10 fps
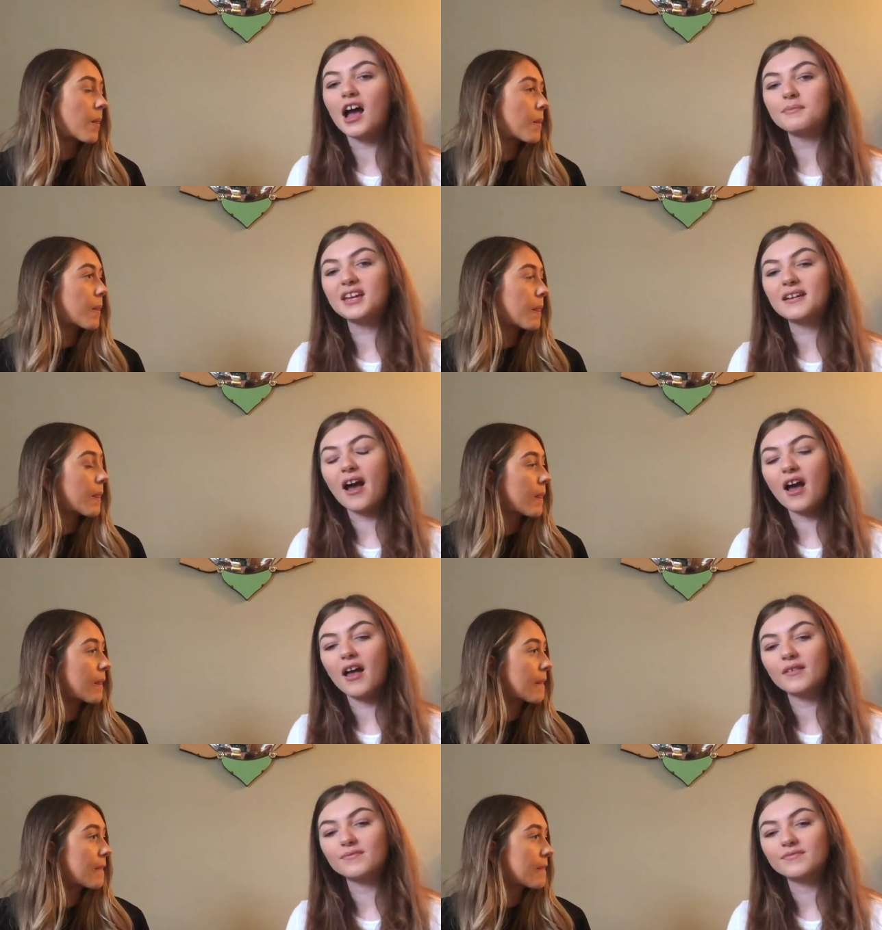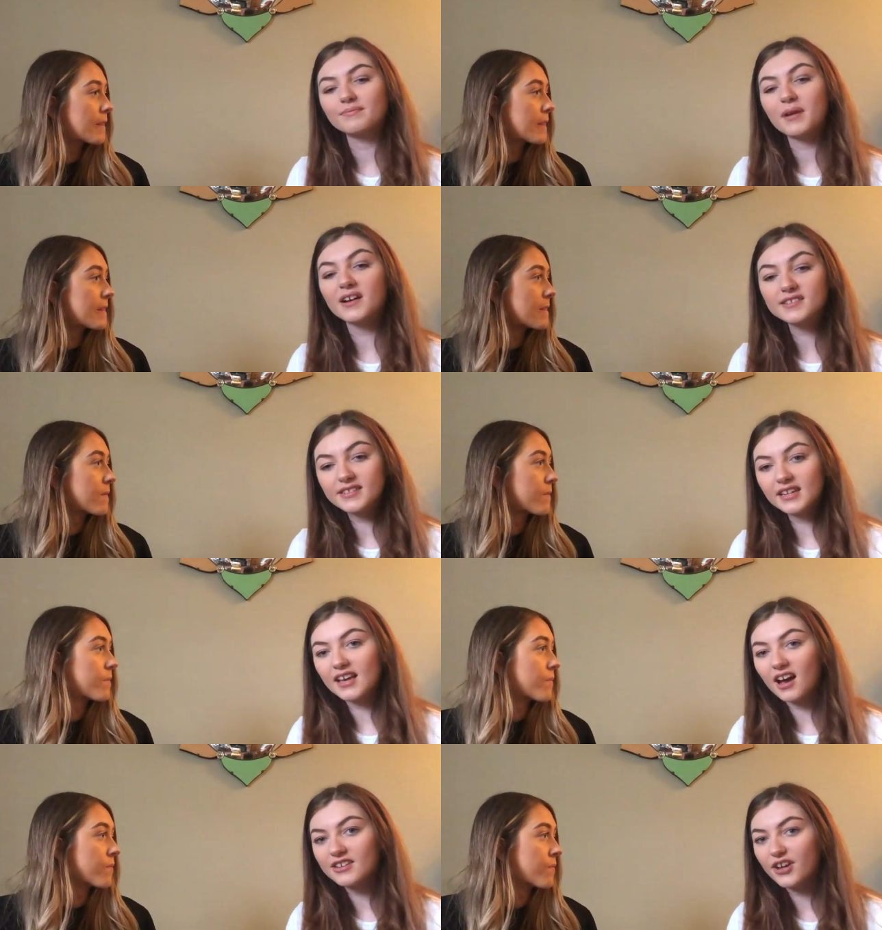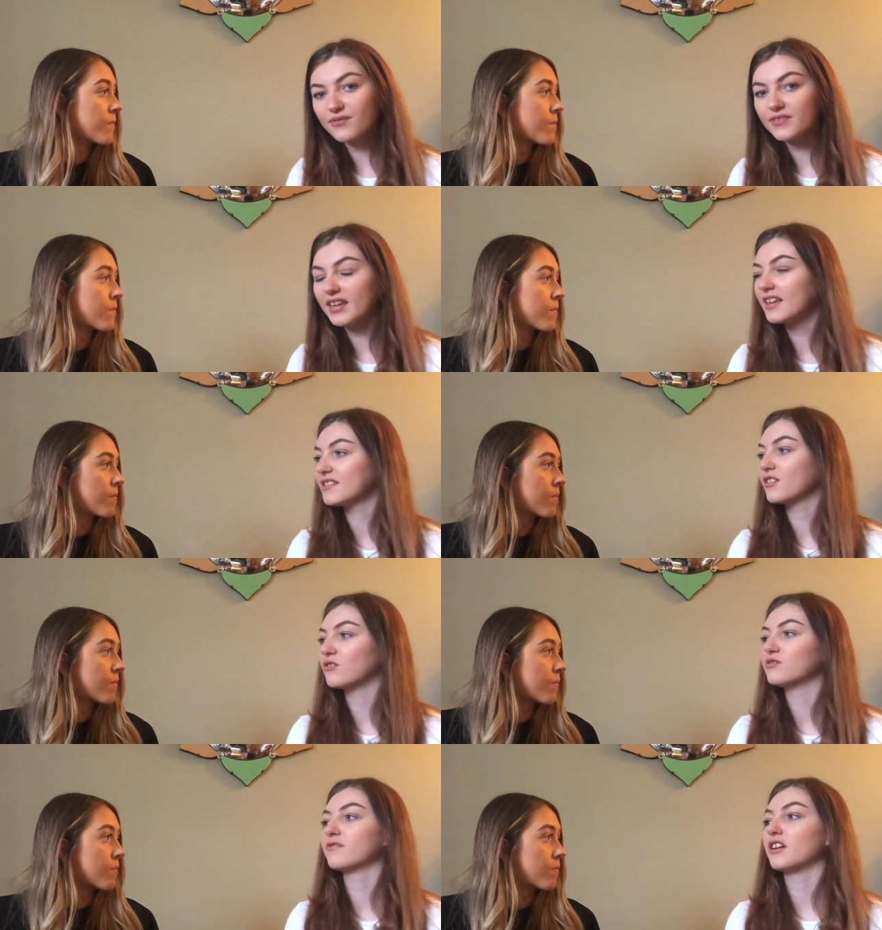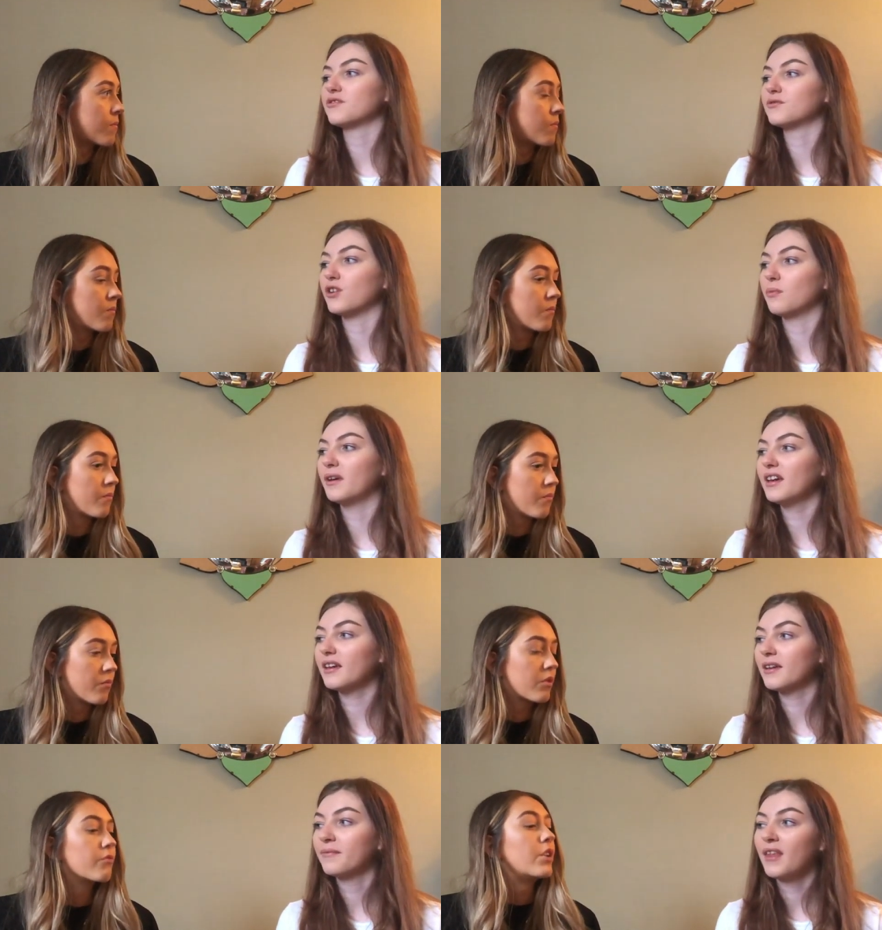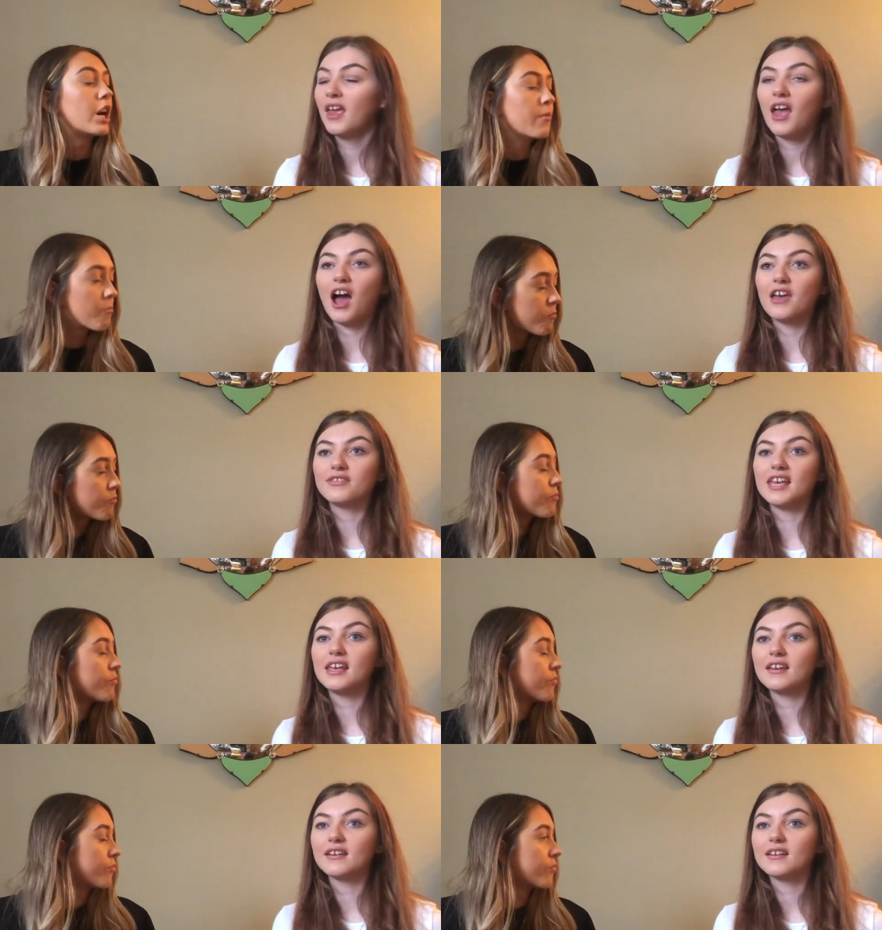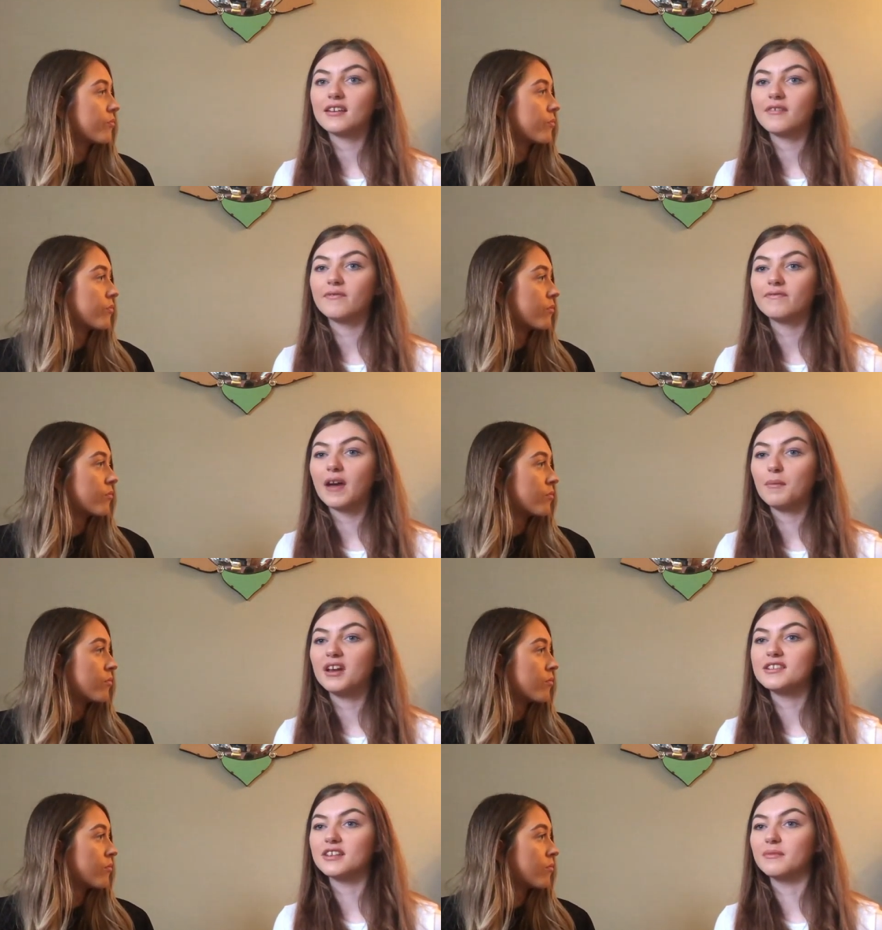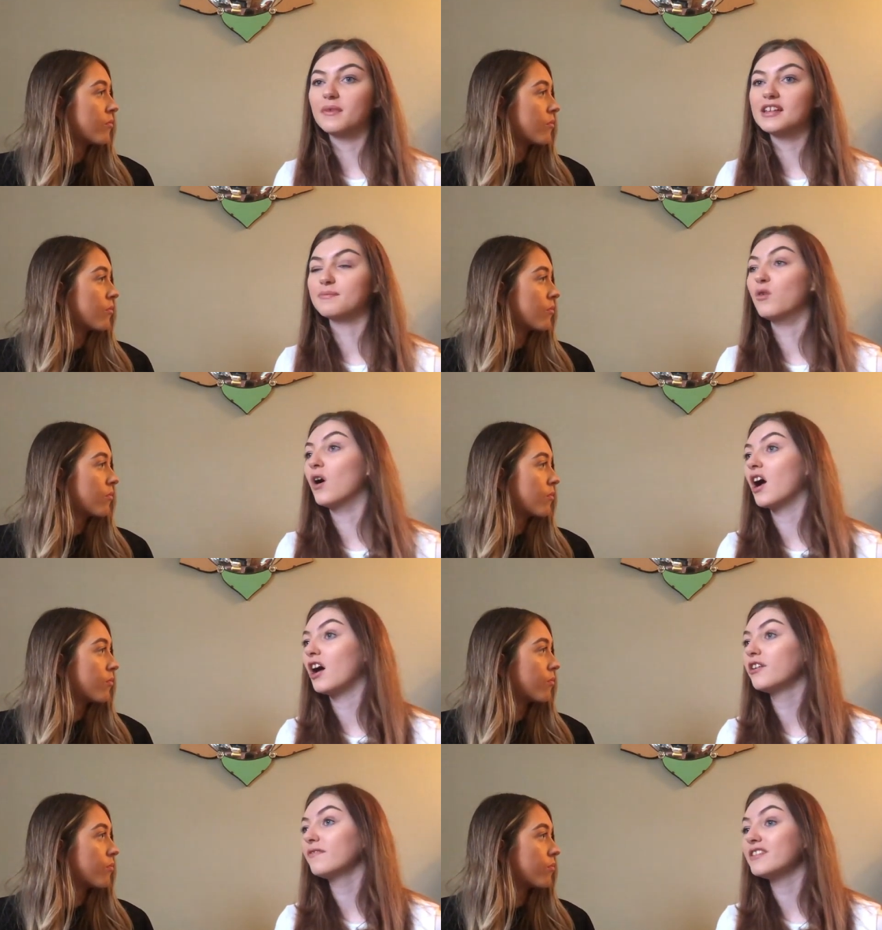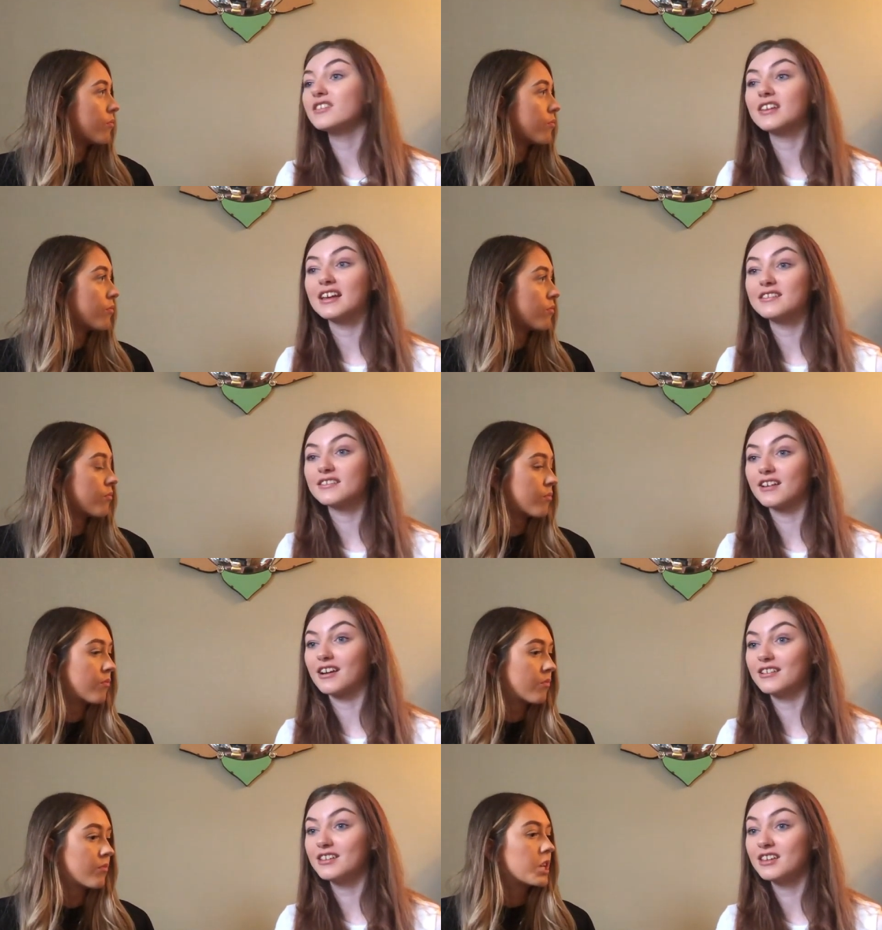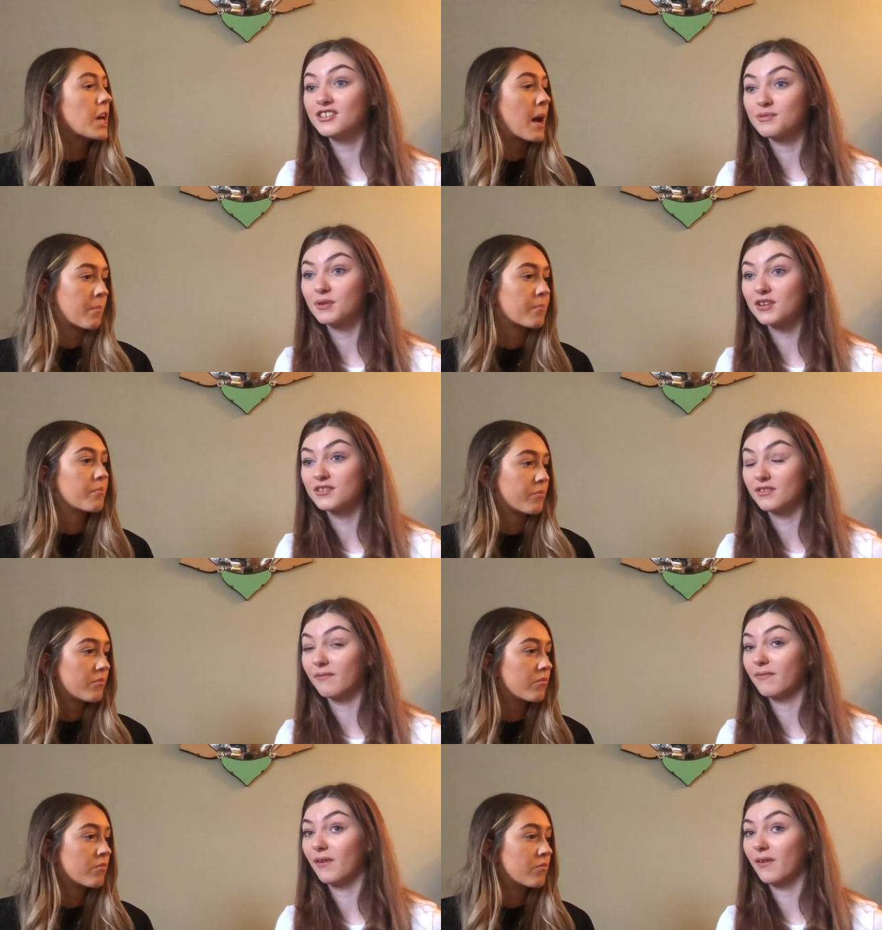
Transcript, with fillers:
Speaker 1: I mean, Personally, I don't think it's a controversial topic. Right. I think feminism is more heard of in today's society yeah. just because of